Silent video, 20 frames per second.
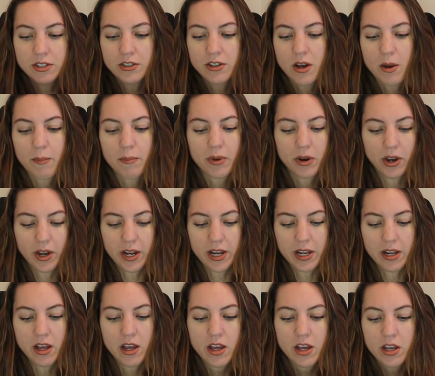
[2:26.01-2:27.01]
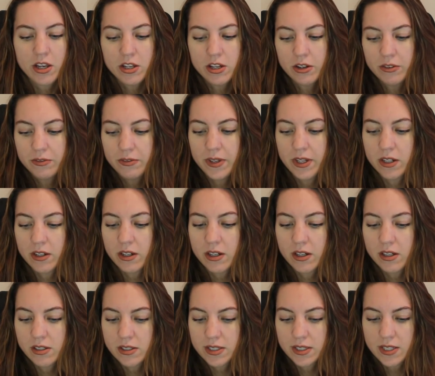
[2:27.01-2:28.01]
you're not burning your
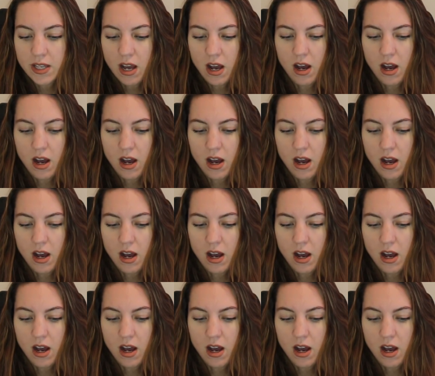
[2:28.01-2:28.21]
fingers.